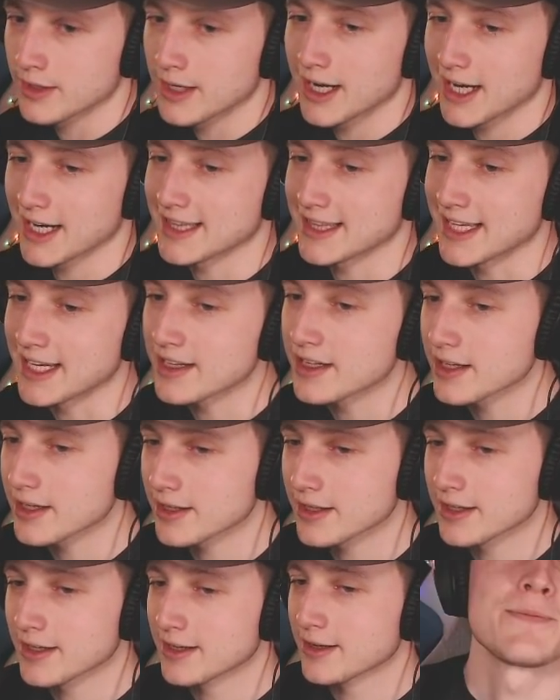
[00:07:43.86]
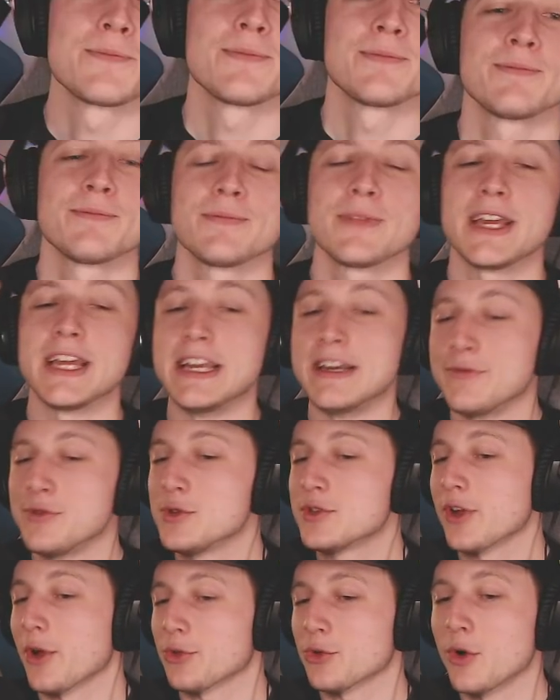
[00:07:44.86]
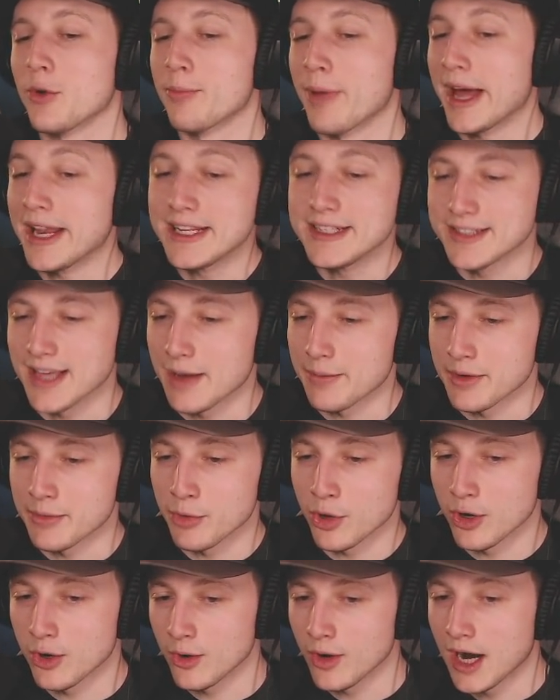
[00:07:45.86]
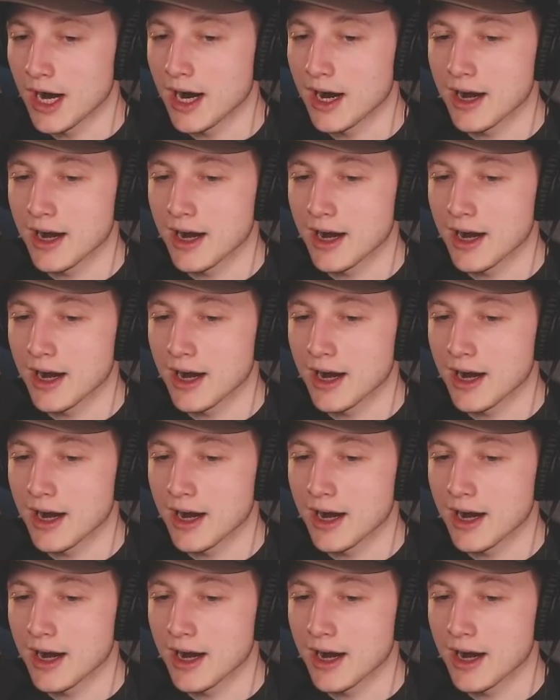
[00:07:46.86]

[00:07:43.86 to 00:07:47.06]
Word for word: I think. And if you start throwing pennies at me, bro,